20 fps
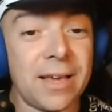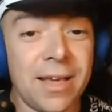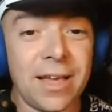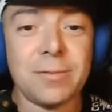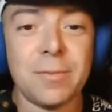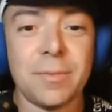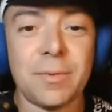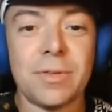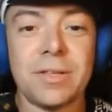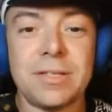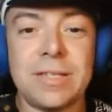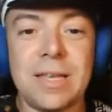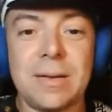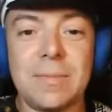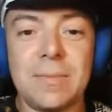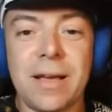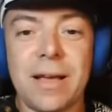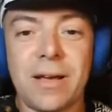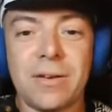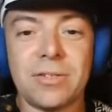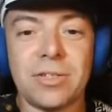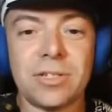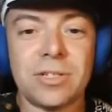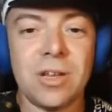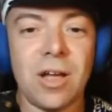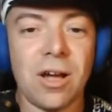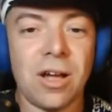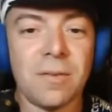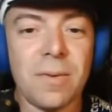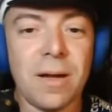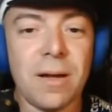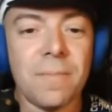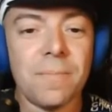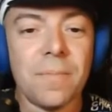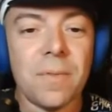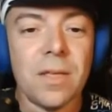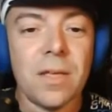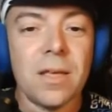You guys remember the Steam Deck I was just talking about?